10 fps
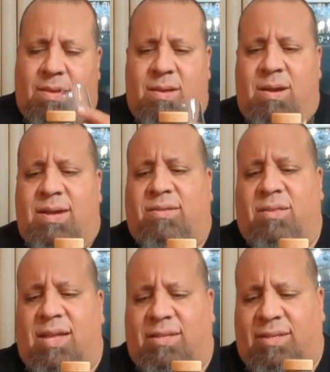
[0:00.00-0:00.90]
All right, so
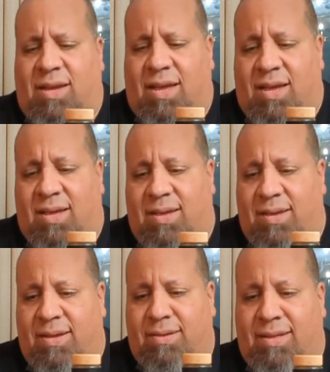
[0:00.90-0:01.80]
let's
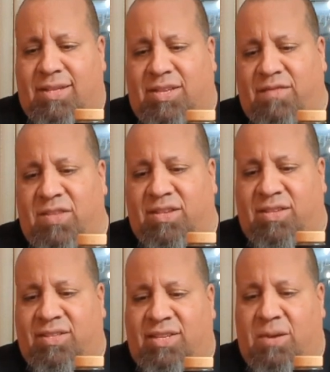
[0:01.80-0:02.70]
give this
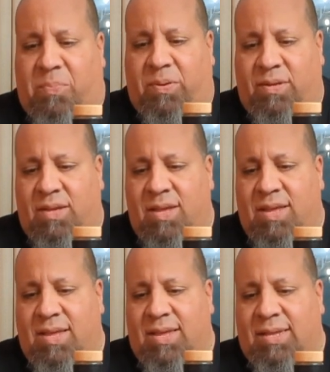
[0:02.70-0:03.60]
a sip
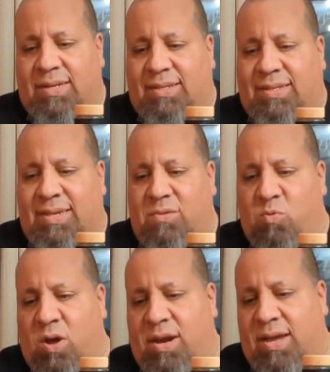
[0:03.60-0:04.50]
and see
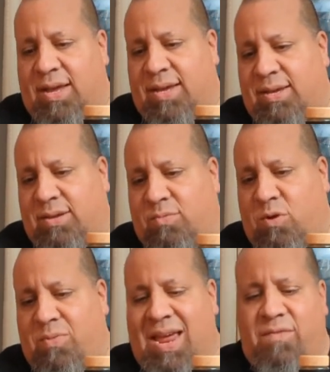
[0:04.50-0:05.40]
what
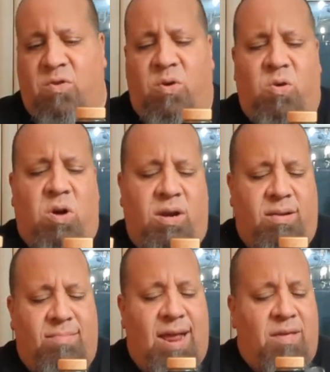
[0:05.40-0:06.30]
we have going on
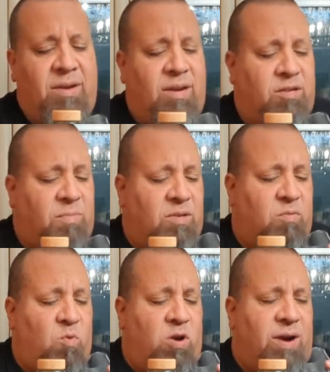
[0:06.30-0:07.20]
now that there's been
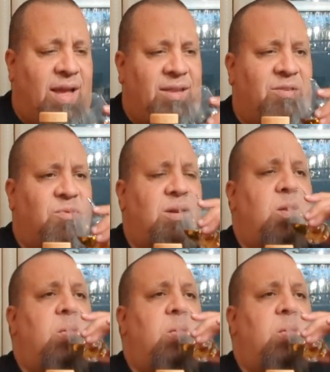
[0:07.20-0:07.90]
some water added to it.